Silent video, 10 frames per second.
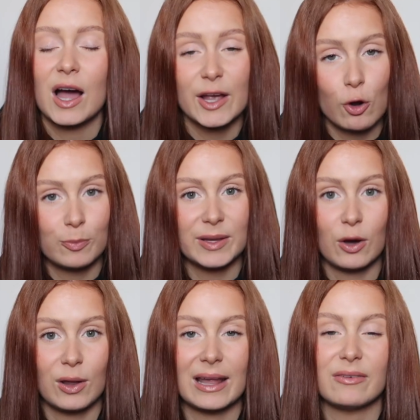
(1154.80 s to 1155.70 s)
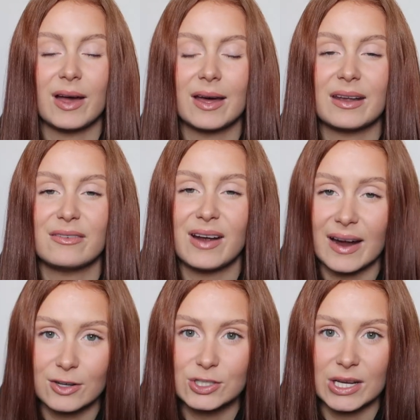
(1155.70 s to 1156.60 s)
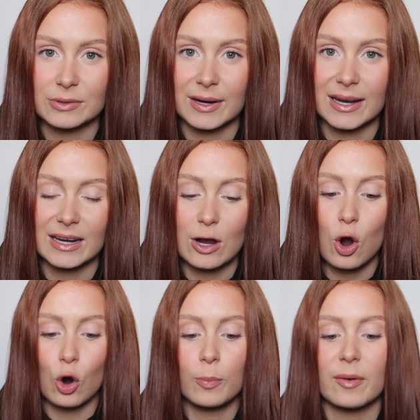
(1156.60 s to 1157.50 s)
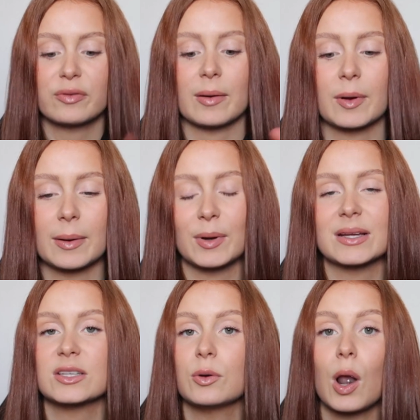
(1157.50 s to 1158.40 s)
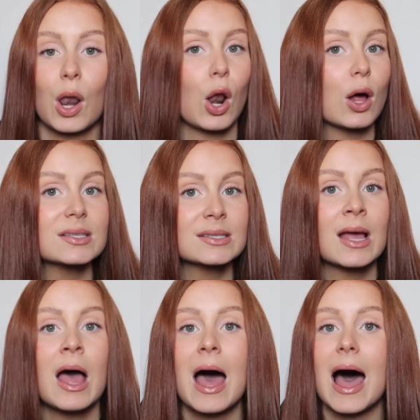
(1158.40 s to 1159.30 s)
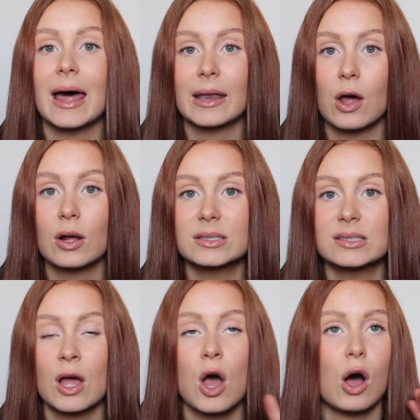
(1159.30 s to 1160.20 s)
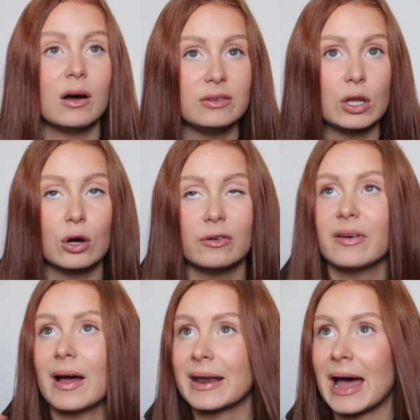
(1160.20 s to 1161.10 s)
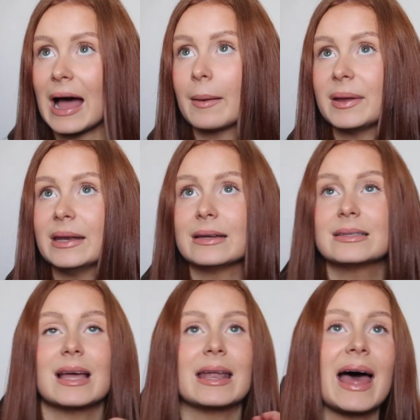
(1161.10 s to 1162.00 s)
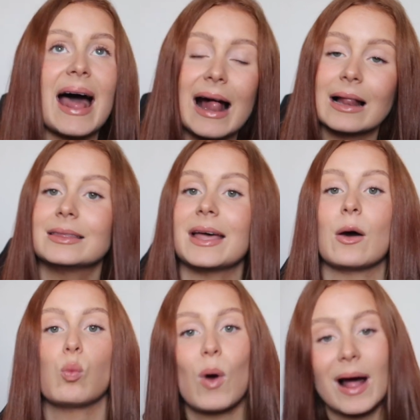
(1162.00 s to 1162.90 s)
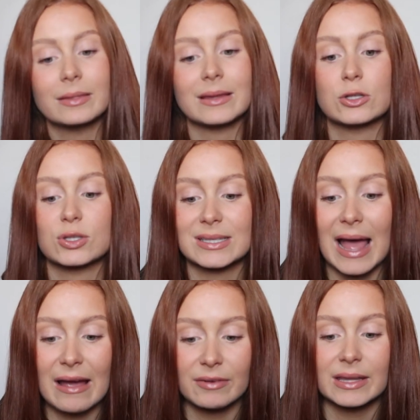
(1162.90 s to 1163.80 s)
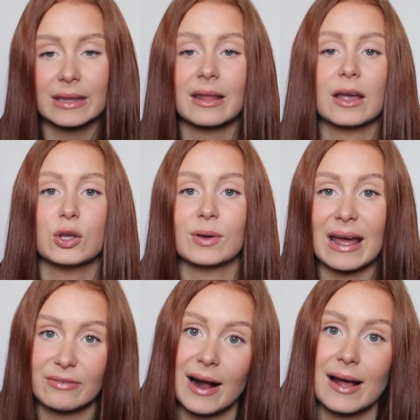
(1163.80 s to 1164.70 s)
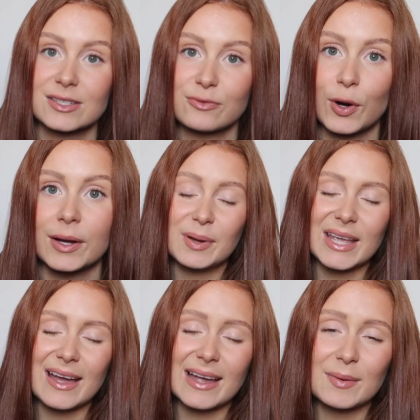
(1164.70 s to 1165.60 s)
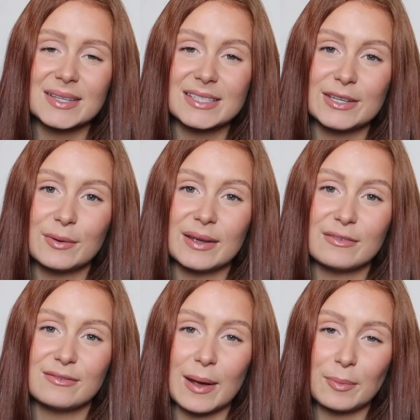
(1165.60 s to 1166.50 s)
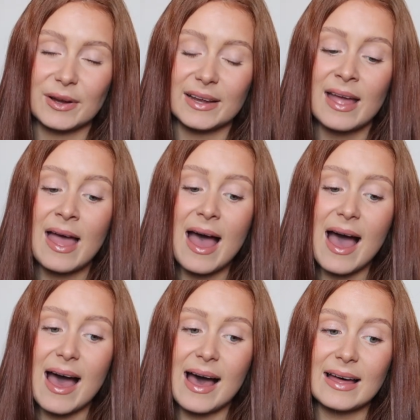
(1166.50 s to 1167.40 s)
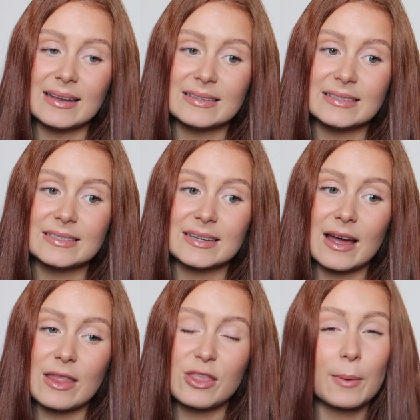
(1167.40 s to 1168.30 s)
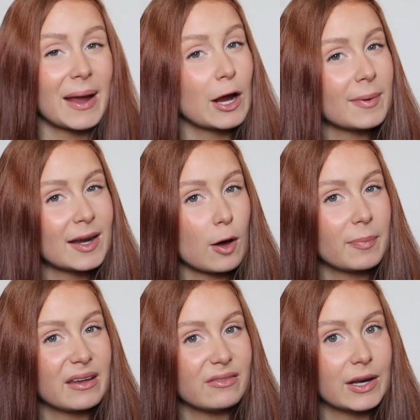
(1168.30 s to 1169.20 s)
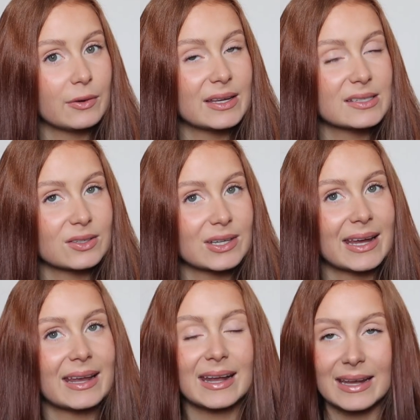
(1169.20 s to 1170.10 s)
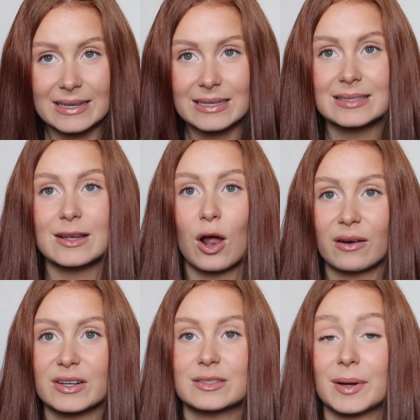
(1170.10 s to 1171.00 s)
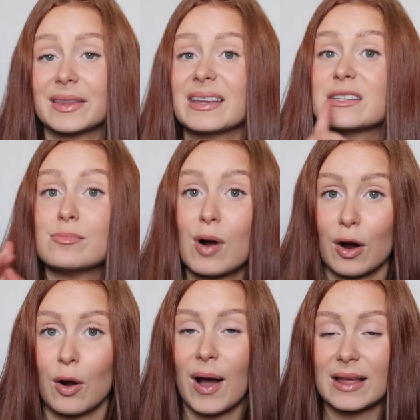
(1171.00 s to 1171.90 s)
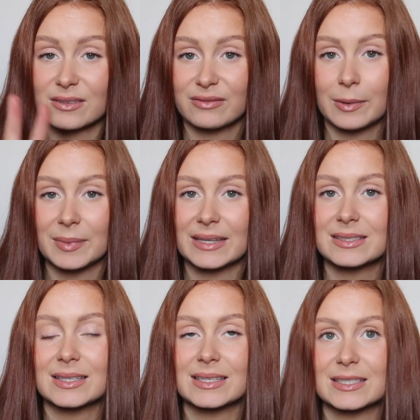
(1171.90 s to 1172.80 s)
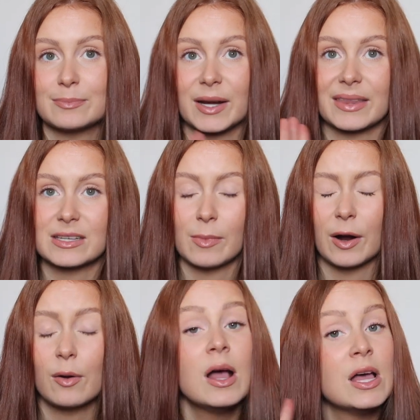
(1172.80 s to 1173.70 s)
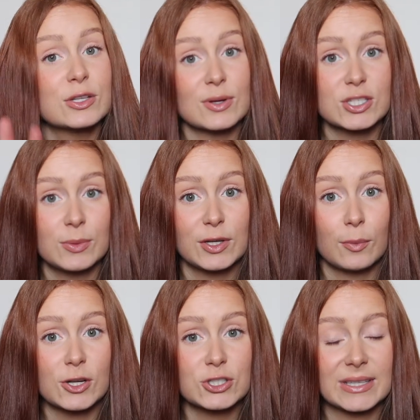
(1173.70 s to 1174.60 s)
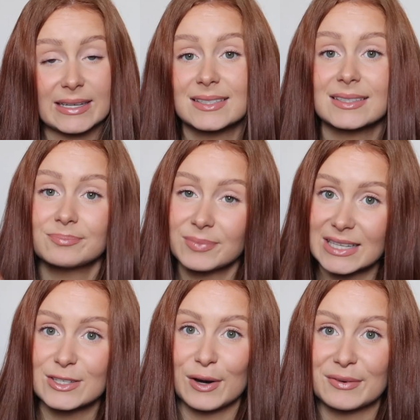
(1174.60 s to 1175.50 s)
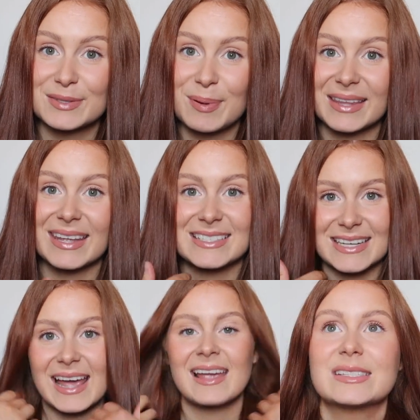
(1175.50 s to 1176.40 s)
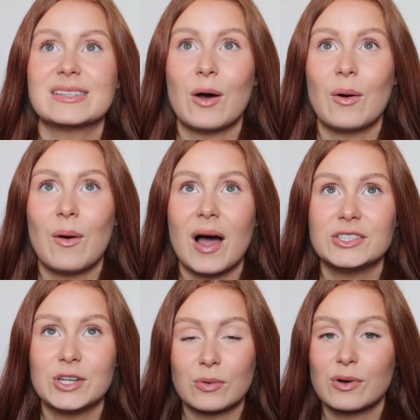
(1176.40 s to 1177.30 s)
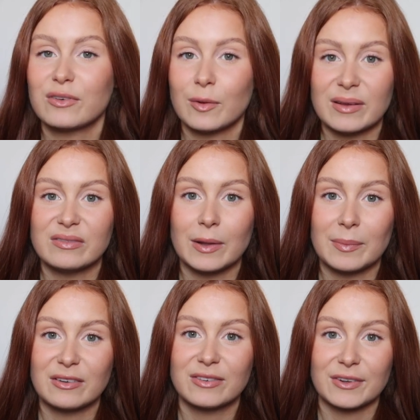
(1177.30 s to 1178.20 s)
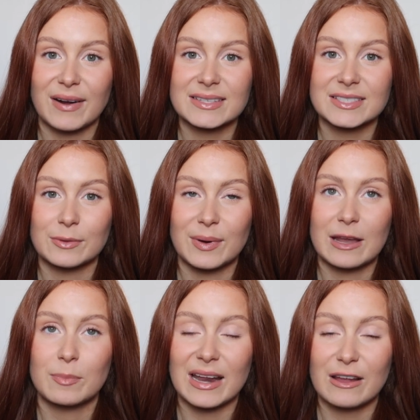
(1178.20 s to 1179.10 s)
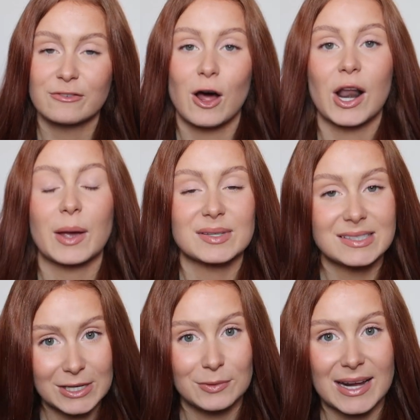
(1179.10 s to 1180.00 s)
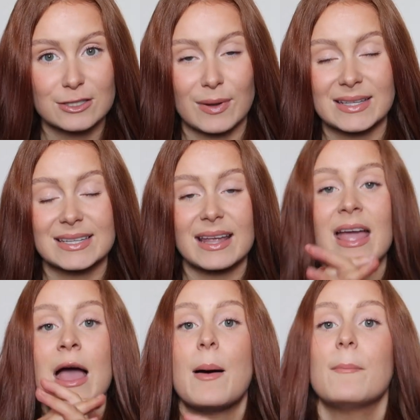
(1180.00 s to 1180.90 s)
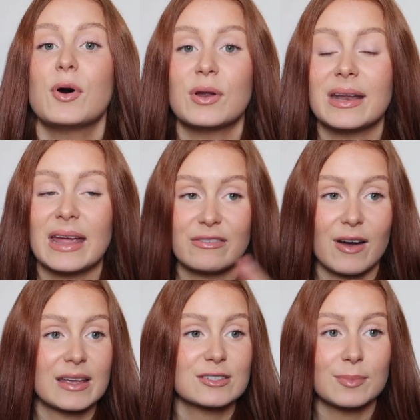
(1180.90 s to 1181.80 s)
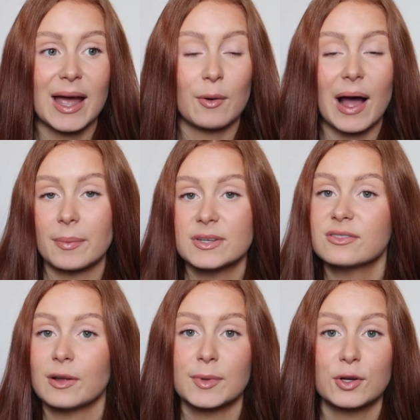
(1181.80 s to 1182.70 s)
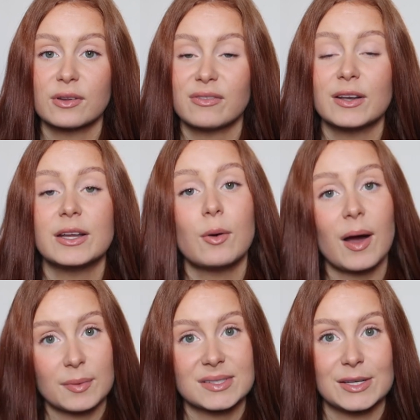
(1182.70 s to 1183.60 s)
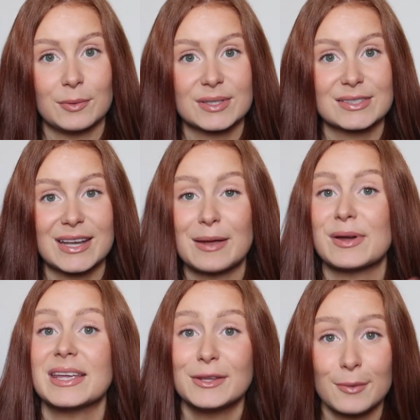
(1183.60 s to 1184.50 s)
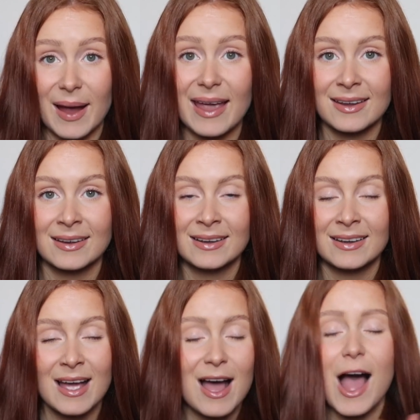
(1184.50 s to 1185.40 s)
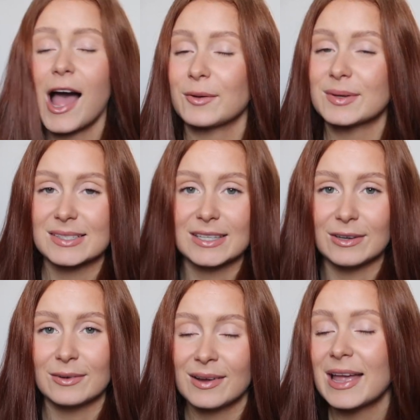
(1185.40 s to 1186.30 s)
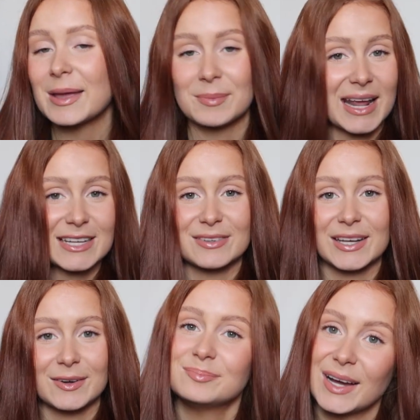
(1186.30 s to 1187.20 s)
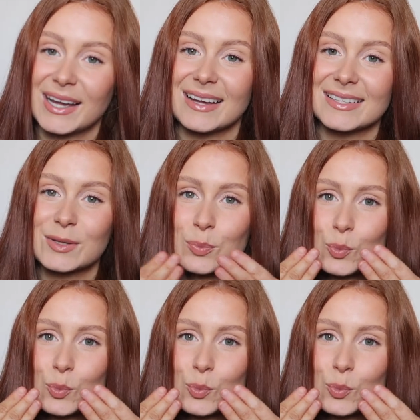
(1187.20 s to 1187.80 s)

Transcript: I hope you all have had a very good January, and I hope February brings you lots and lots of love and happiness and health and wealth and just everything that you could ever ask for. But yeah, I can't wait to see you in February, and there may or may not be a video this Sunday. It is Oliver's birthday tomorrow as I'm filming this. It's his birthday tomorrow, so actually when you're watching this, It's Oliver's birthday today, so I don't know if I'll be filming for the rest of the week, but if not, I will see you next Wednesday. But if I somehow happen to film another video, I will see you on Sunday. But either way, I will see you in my next video. Bye guys.